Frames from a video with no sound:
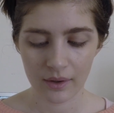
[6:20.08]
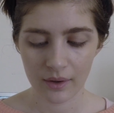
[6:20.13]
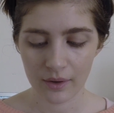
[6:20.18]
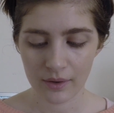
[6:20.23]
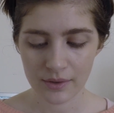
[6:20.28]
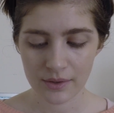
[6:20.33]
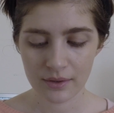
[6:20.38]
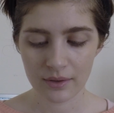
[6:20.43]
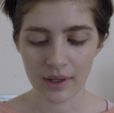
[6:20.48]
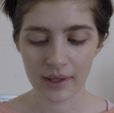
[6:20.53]

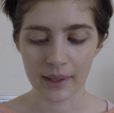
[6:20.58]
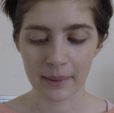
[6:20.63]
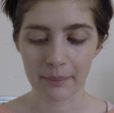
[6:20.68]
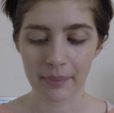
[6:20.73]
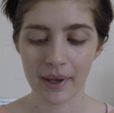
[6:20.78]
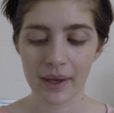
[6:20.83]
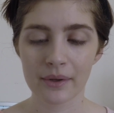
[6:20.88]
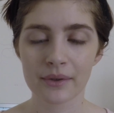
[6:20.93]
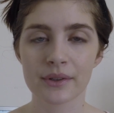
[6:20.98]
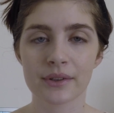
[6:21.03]
also like a
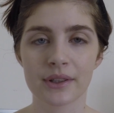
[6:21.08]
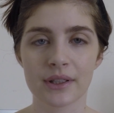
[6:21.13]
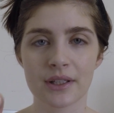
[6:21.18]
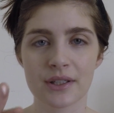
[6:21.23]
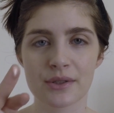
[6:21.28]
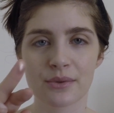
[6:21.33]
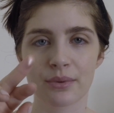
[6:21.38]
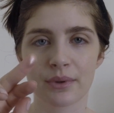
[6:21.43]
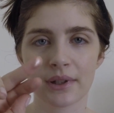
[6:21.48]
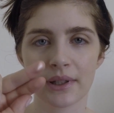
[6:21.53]
powder, and
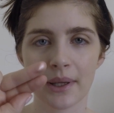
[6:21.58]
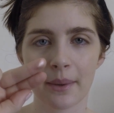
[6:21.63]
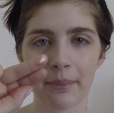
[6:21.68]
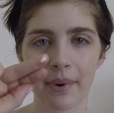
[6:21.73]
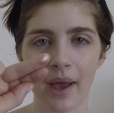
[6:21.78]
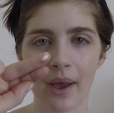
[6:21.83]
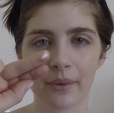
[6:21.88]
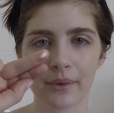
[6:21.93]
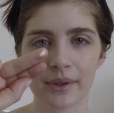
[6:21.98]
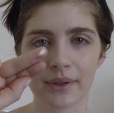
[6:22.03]
it's really a
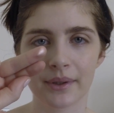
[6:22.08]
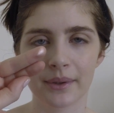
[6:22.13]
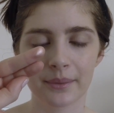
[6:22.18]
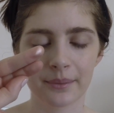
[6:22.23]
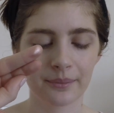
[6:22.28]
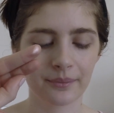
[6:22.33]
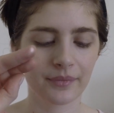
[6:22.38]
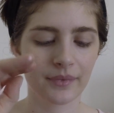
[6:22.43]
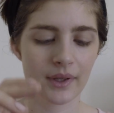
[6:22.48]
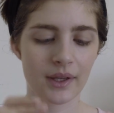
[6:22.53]
powder.
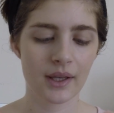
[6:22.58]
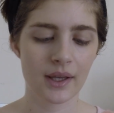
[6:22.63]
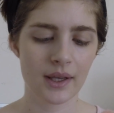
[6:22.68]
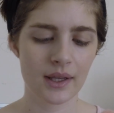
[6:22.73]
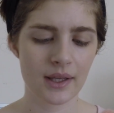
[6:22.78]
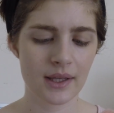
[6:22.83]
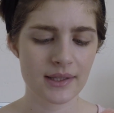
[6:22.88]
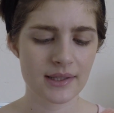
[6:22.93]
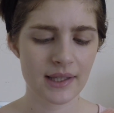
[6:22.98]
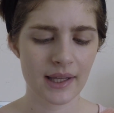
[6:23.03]

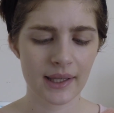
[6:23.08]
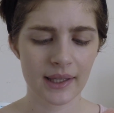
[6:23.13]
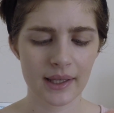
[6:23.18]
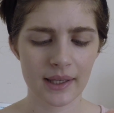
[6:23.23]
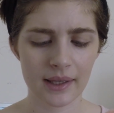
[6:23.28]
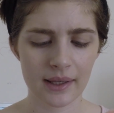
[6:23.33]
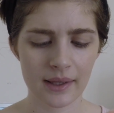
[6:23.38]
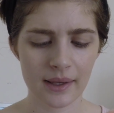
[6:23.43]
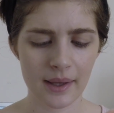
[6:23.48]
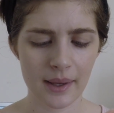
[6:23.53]
It's
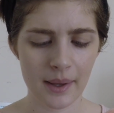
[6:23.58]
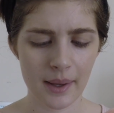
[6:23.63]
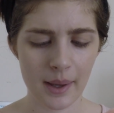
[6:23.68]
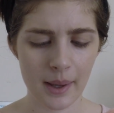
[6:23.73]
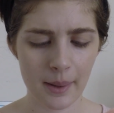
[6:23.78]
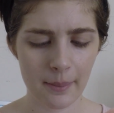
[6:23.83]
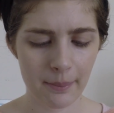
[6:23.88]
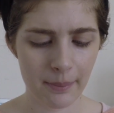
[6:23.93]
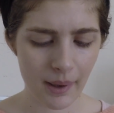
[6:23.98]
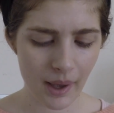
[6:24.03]
like
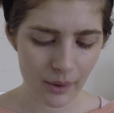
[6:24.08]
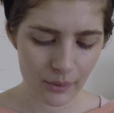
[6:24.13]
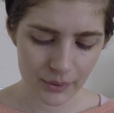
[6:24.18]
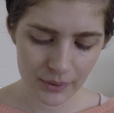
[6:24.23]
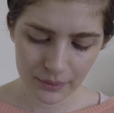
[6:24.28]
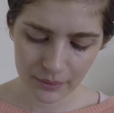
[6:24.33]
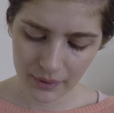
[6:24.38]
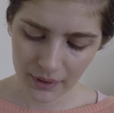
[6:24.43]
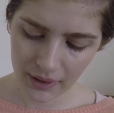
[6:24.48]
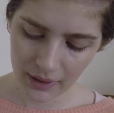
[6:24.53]
a
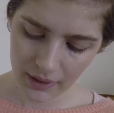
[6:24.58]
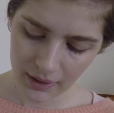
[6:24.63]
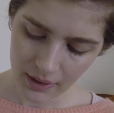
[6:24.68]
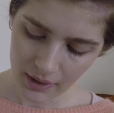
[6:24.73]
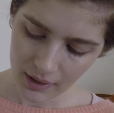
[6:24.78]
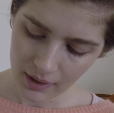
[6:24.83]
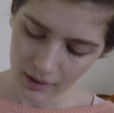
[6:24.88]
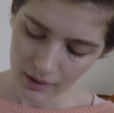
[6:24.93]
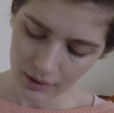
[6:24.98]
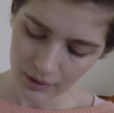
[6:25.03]
powdery
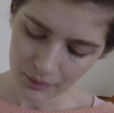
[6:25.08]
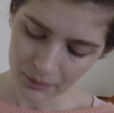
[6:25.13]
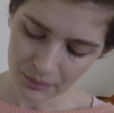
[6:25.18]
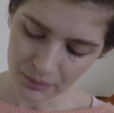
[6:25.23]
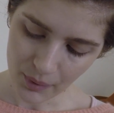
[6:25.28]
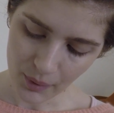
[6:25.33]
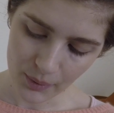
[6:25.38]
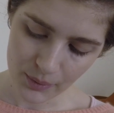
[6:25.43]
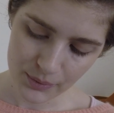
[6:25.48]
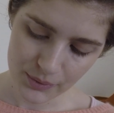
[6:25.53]

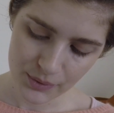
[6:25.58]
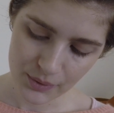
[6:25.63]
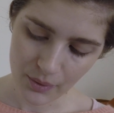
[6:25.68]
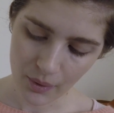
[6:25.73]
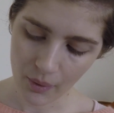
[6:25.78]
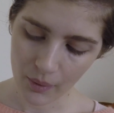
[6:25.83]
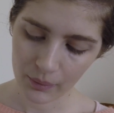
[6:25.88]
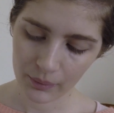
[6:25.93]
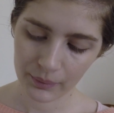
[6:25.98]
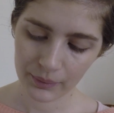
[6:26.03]
rose
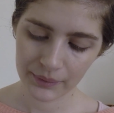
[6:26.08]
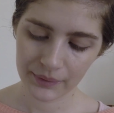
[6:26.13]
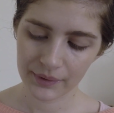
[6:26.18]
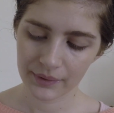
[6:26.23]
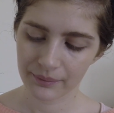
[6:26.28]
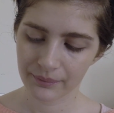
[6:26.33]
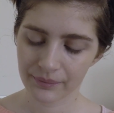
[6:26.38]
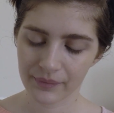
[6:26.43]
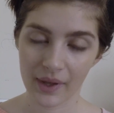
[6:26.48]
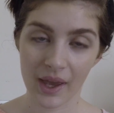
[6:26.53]
gold
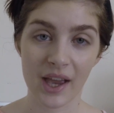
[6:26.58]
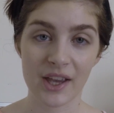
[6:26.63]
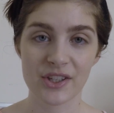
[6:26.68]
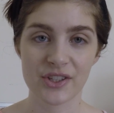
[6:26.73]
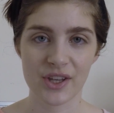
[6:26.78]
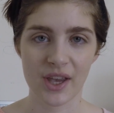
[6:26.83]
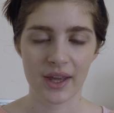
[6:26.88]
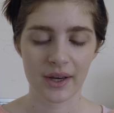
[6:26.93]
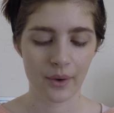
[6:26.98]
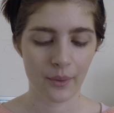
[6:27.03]

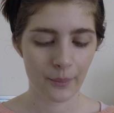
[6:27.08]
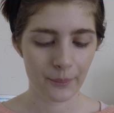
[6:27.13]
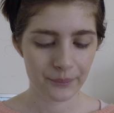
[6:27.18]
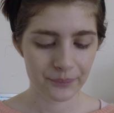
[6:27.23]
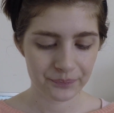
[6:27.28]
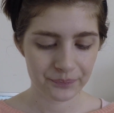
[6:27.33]
eyeshadow.